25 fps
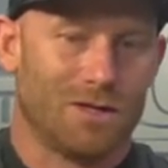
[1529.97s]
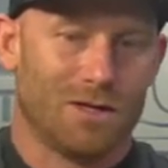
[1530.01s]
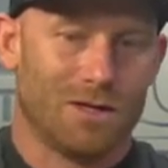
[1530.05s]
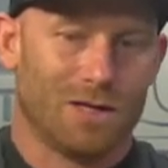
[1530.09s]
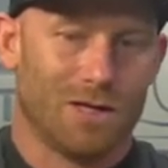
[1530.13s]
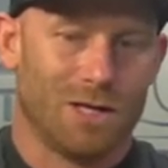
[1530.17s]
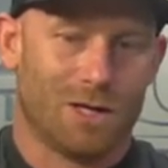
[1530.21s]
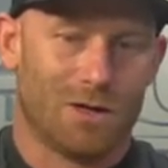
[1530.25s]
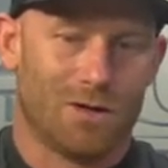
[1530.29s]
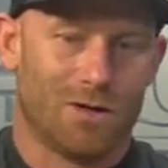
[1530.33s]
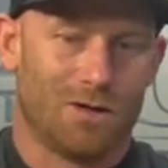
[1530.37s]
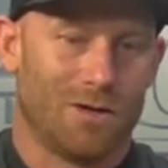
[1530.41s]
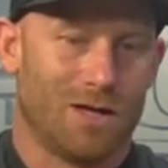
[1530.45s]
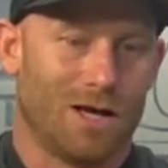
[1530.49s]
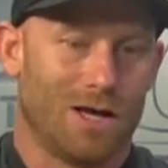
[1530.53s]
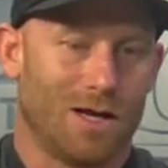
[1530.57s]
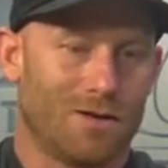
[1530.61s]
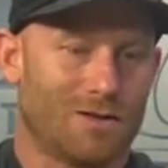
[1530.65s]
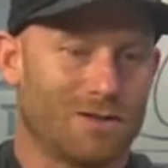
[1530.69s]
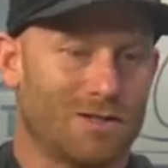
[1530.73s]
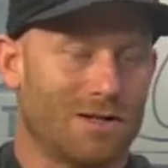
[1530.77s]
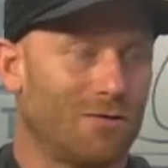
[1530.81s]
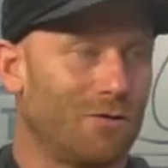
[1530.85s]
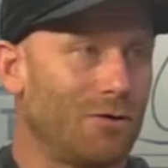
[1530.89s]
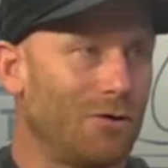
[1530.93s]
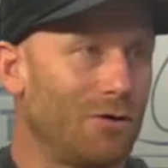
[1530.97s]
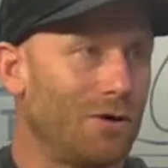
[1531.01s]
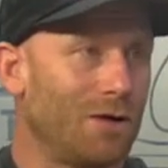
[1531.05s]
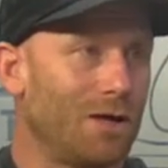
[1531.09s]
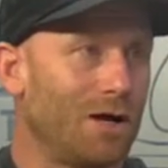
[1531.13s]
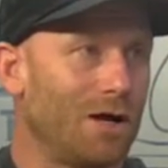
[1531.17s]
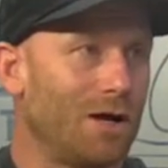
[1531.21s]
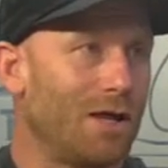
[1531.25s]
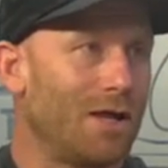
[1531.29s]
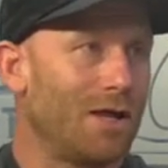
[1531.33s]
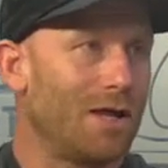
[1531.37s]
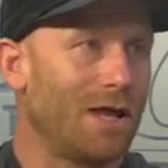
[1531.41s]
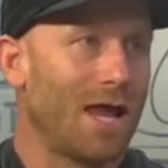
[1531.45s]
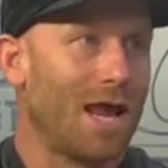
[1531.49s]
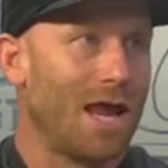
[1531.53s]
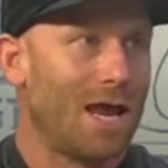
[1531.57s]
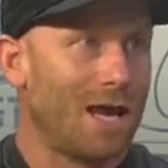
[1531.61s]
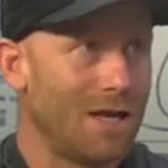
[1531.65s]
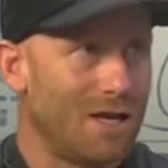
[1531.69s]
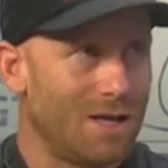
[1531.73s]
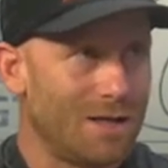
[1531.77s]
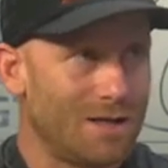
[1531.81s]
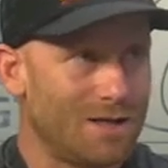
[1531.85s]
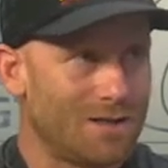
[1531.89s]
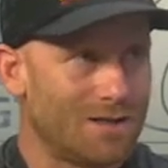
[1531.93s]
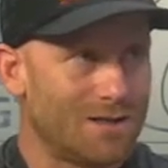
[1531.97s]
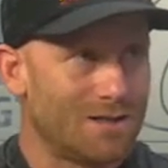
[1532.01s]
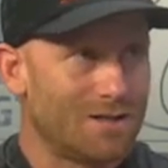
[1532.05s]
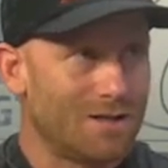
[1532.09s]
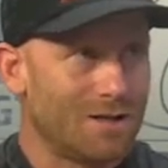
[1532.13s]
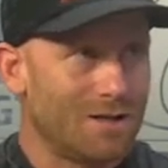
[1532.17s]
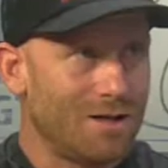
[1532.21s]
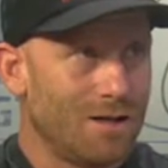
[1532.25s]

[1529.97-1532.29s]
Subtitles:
you know, a lot of stuff going on in the 80s.